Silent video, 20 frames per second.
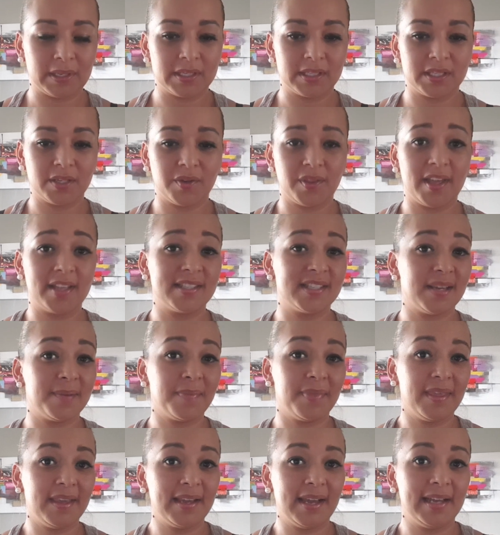So that's
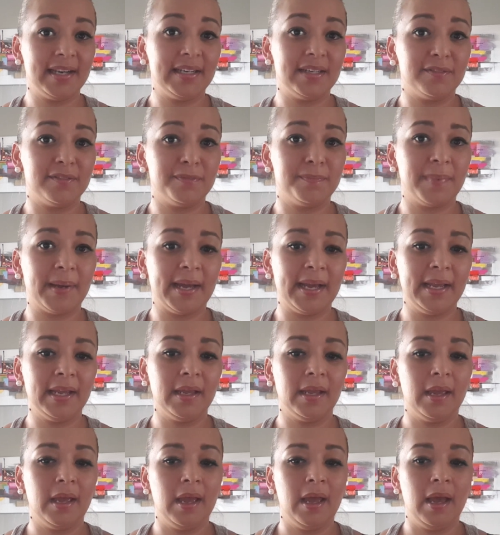something I live by.